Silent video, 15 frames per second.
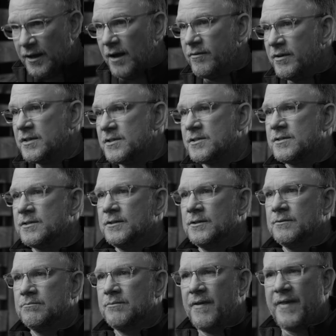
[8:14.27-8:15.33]
of us,
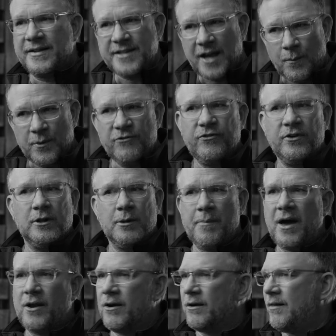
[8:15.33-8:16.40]
and that's how we feel
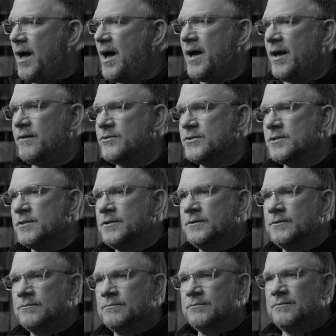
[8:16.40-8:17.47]
about our lives,
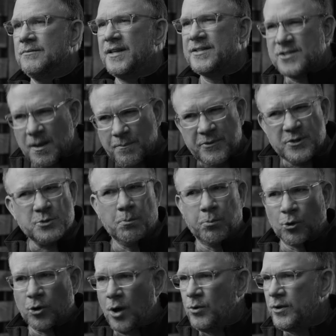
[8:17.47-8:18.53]
that something's
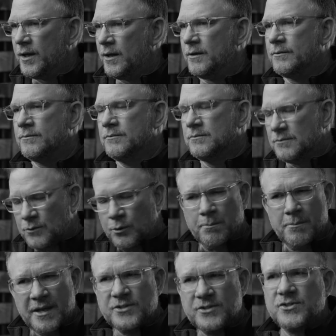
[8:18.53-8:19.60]
broken or
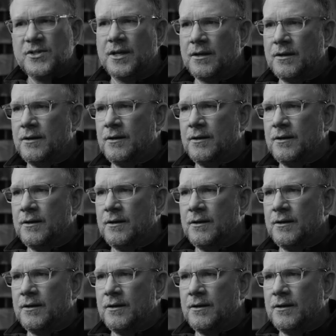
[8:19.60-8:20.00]
missing.